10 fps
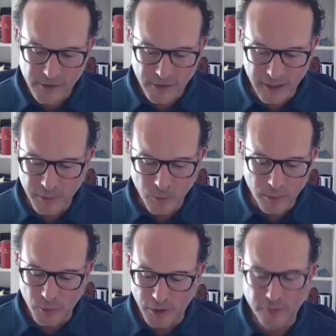So give me one
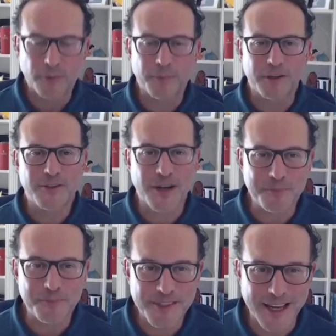more from the
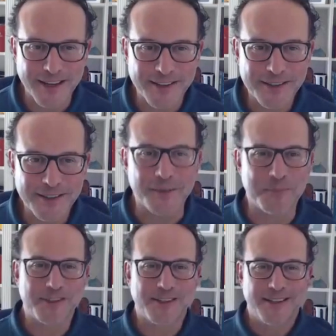top 10 tips.